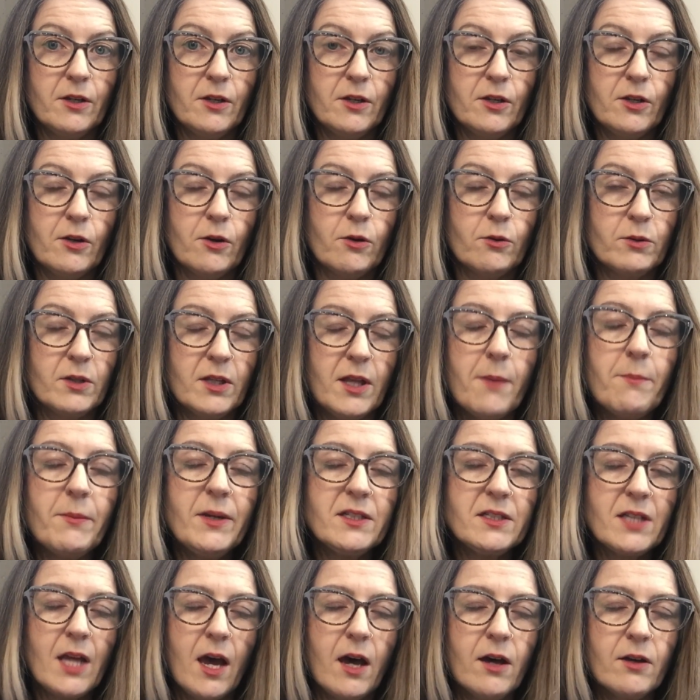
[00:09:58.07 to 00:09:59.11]
let me
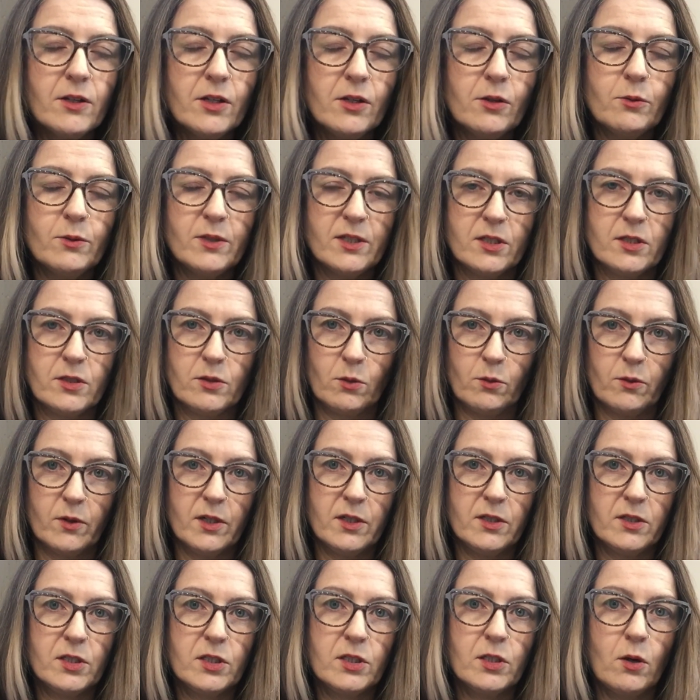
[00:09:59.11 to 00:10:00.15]
tell you a
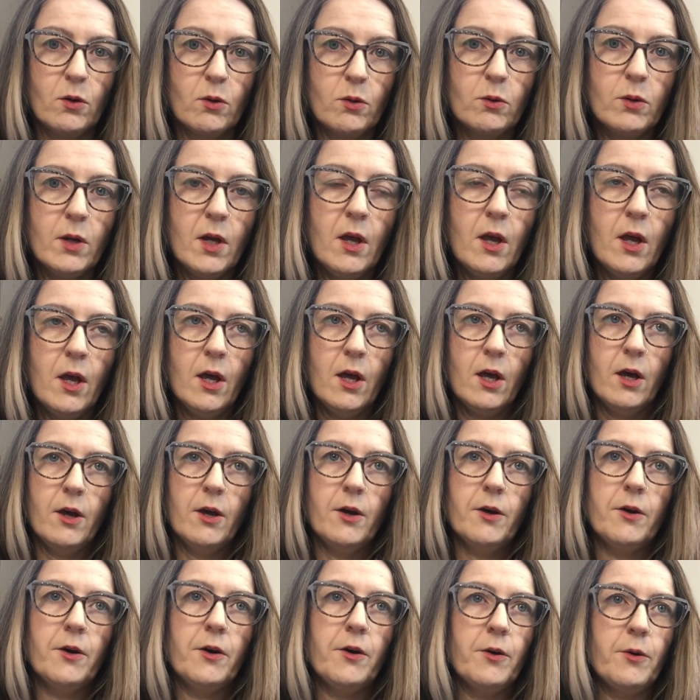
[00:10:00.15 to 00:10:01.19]
story. So,
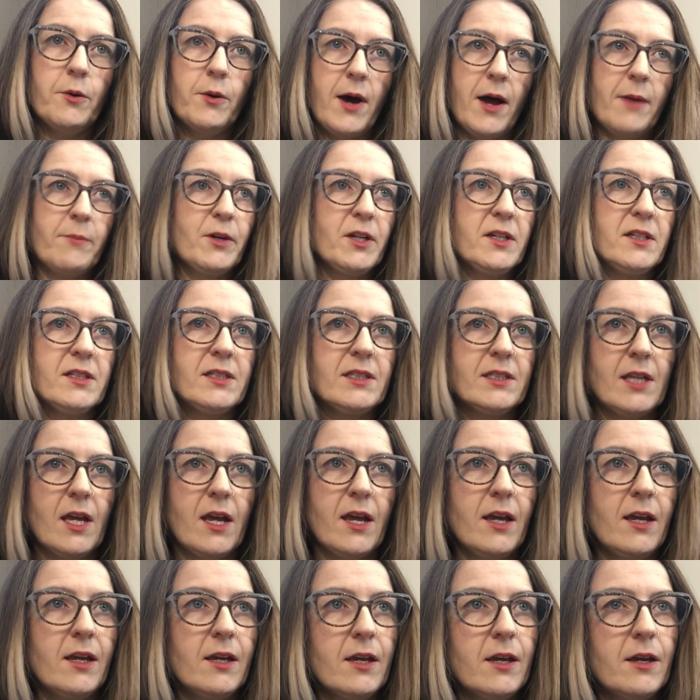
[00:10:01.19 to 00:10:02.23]
I'm going to
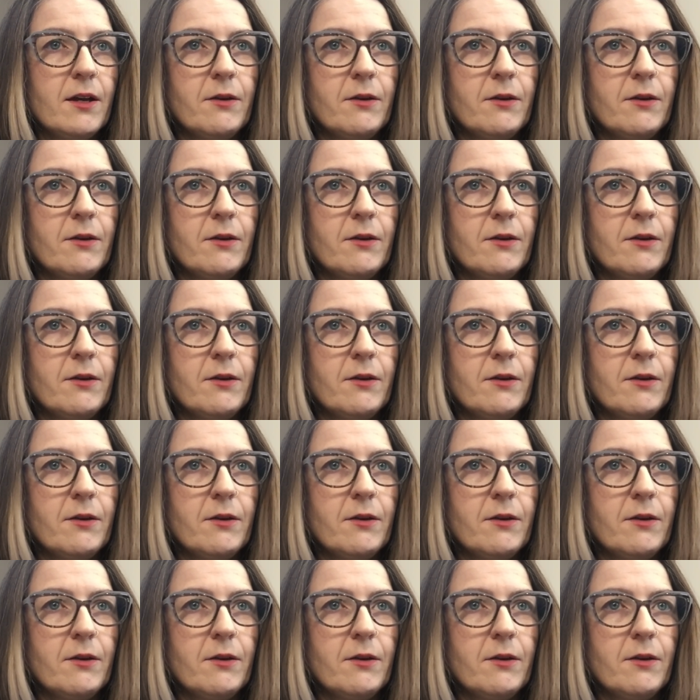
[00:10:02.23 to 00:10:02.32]
say